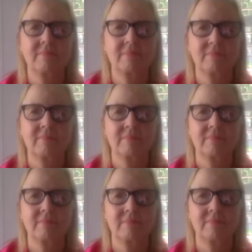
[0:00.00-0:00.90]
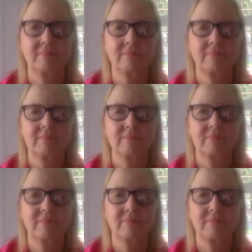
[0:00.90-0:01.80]

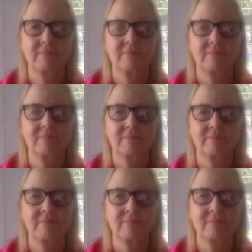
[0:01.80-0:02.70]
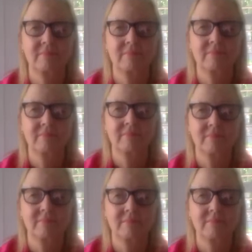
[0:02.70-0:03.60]

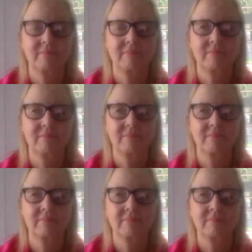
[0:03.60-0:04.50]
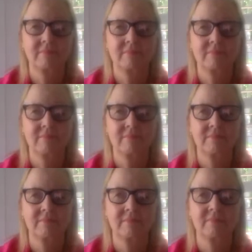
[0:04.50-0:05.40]

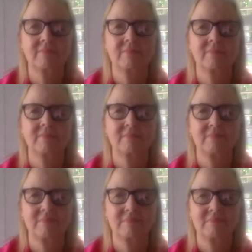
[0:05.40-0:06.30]
The person shown says nothing.